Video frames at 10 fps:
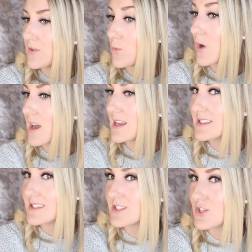if you
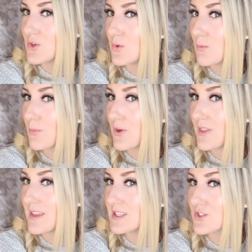wanted to
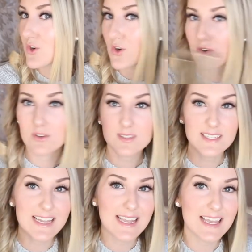put these
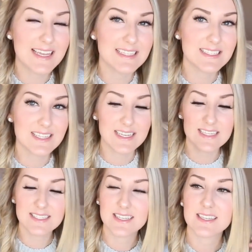curls like into
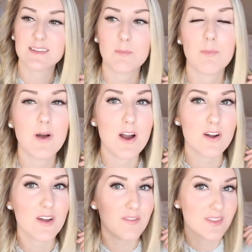this
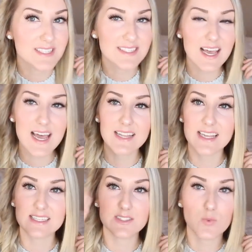part of this side,
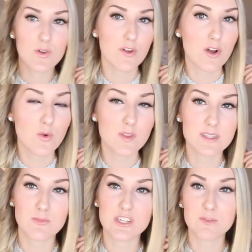like where they're all going the
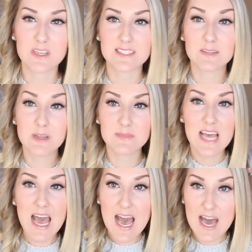same direction, because sometimes
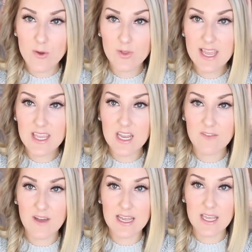I don't like it
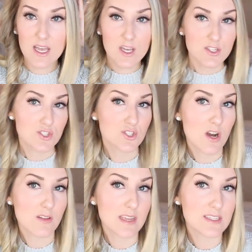if I
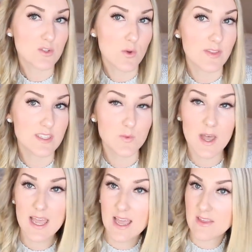start these going this
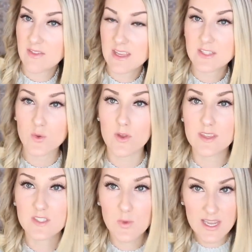way and then these
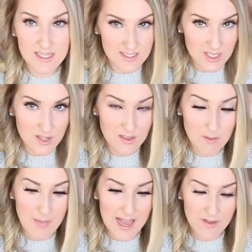going this way, because then
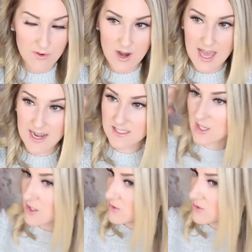the back of your head has a